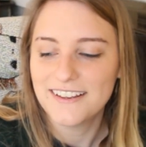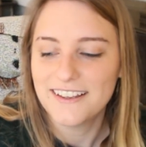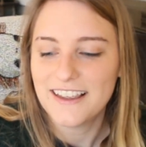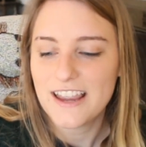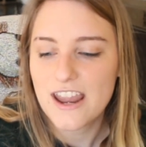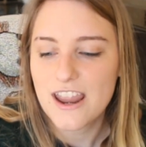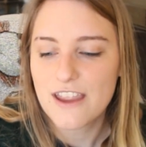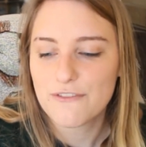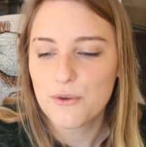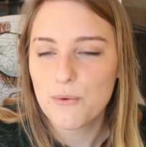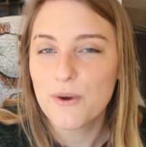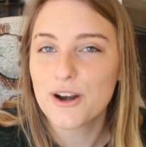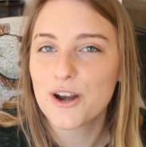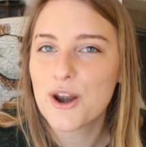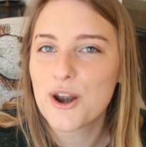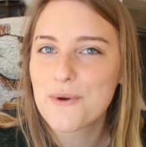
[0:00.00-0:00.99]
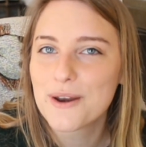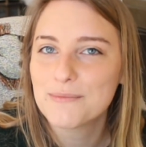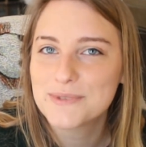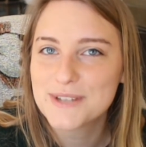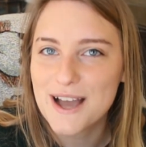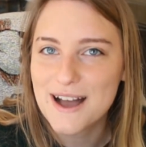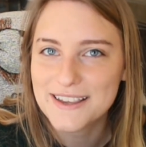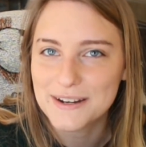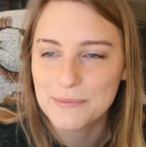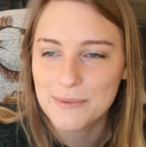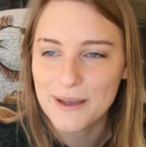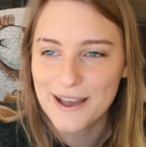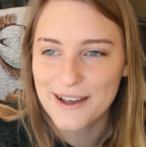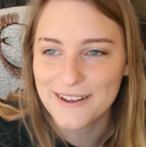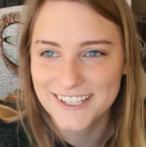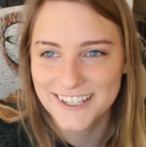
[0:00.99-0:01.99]
If you want to know what I'm talking
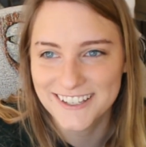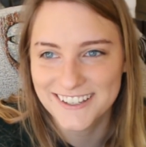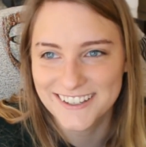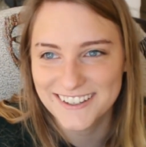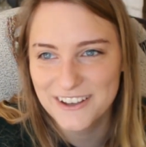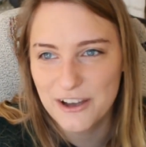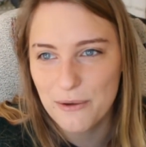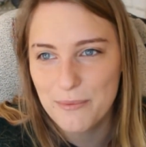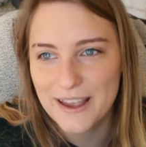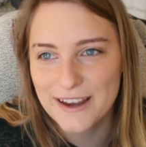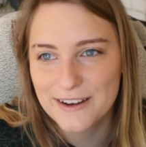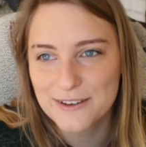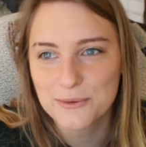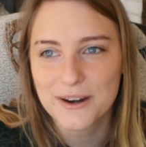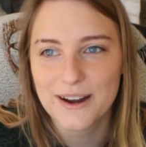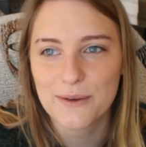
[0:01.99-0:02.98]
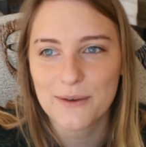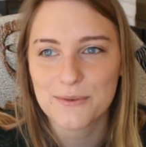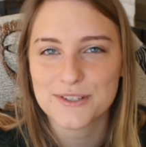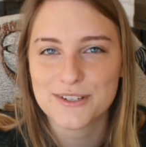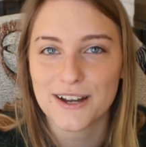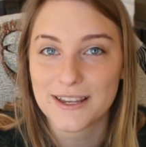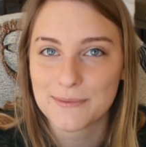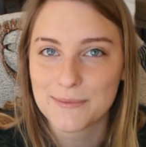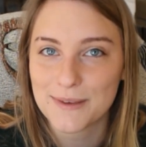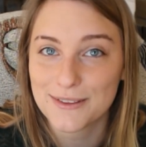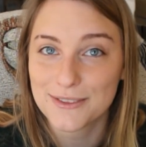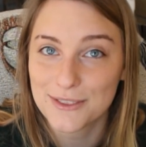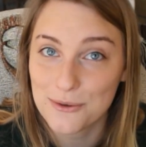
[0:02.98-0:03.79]
about, go back to when I was talking about